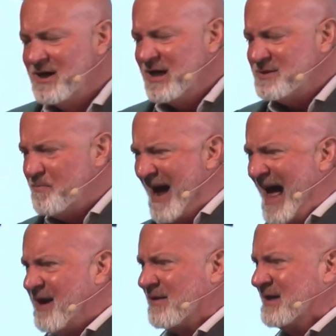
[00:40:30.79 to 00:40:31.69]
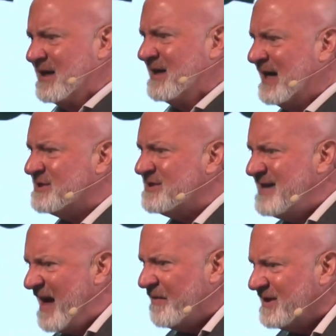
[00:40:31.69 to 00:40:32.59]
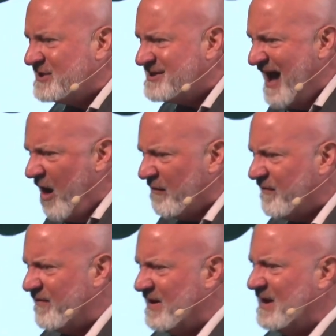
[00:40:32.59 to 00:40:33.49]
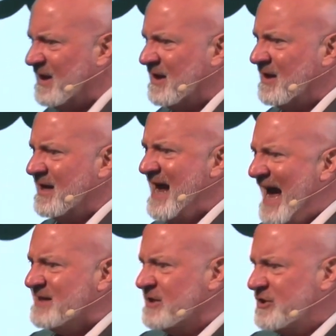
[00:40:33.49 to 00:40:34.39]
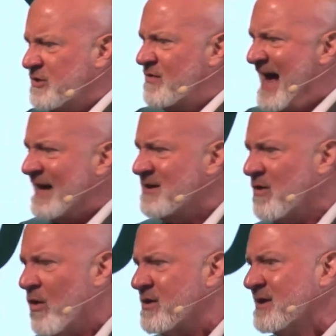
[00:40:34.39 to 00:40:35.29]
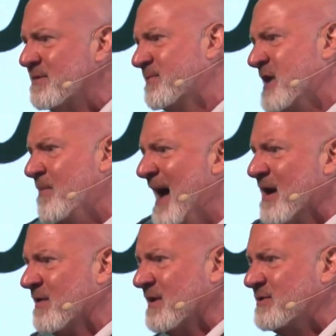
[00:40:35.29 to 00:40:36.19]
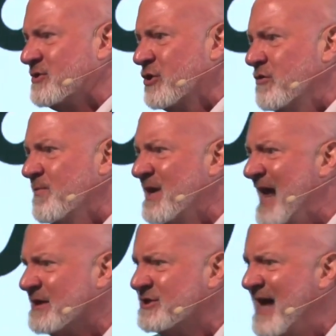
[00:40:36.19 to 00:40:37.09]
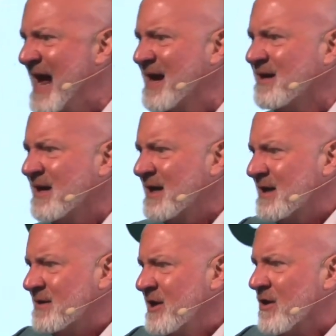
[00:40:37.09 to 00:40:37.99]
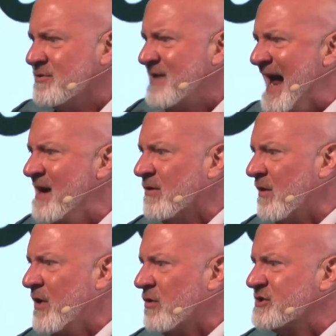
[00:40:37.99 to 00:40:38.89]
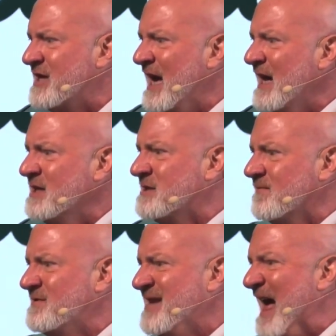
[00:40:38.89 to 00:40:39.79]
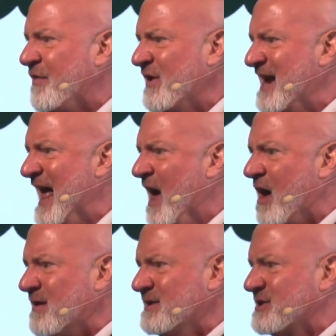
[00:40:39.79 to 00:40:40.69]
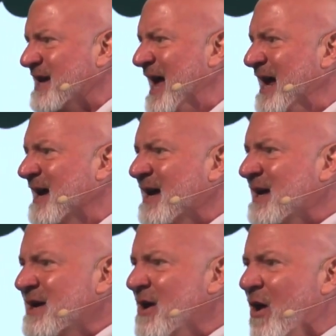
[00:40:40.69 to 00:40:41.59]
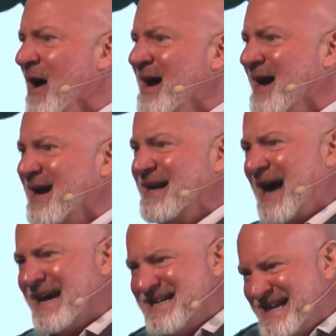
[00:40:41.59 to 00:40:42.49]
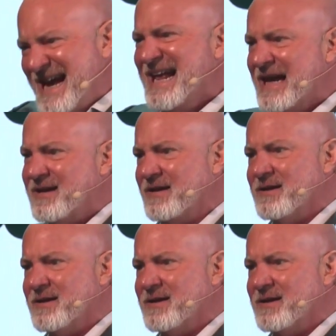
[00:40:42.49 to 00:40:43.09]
He's battling against death itself. He had to do that in order to come out of the tomb the next day and, you know, dangle those keys of death and hell and say, you know, I did it.